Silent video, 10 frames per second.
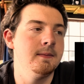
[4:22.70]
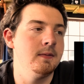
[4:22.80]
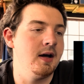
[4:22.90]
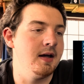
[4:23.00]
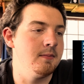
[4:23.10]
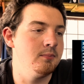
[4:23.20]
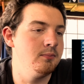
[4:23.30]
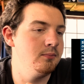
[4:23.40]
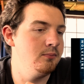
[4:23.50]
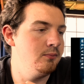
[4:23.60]
I'm
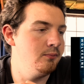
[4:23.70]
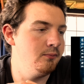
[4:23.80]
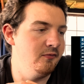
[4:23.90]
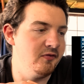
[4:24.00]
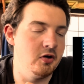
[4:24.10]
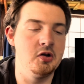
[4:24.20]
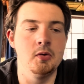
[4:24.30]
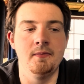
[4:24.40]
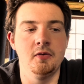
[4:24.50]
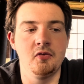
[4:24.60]
very
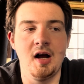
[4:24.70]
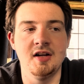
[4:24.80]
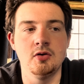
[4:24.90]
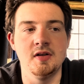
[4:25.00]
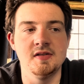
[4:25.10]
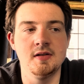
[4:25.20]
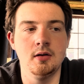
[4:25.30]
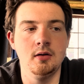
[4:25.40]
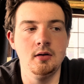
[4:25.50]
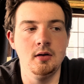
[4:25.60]
grateful for Hot Toys
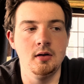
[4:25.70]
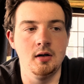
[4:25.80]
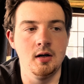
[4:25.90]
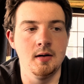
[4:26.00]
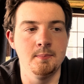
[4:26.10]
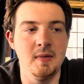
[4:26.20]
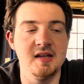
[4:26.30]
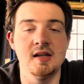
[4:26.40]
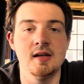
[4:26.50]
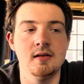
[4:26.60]

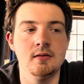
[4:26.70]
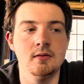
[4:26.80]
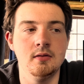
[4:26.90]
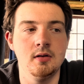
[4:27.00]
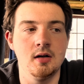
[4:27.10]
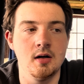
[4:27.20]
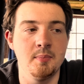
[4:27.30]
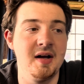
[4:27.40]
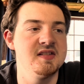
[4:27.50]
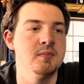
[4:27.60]
making it a
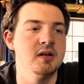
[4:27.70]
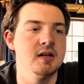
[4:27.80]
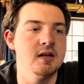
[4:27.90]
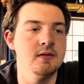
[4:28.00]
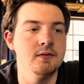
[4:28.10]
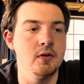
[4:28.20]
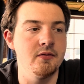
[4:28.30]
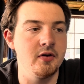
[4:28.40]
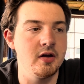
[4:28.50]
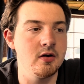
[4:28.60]
possibility for the
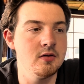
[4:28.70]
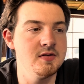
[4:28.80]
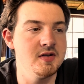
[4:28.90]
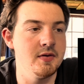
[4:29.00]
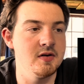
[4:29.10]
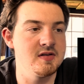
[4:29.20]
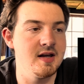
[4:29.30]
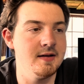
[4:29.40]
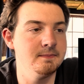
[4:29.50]
figure. So there's that.